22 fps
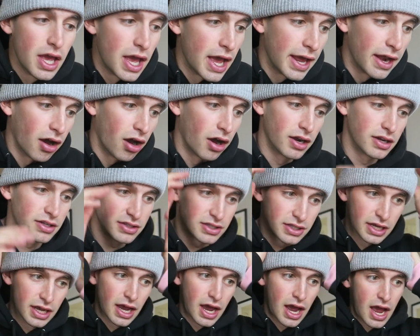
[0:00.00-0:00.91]
And
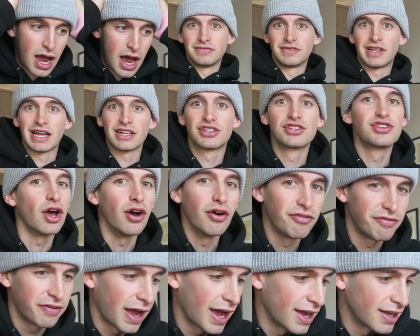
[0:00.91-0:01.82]
honestly, that's
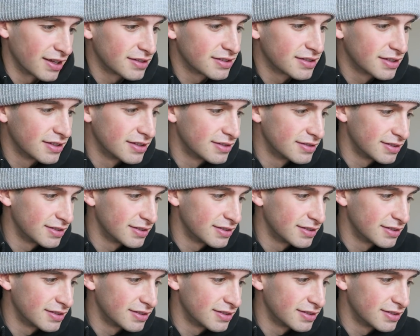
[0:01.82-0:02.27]
so fast.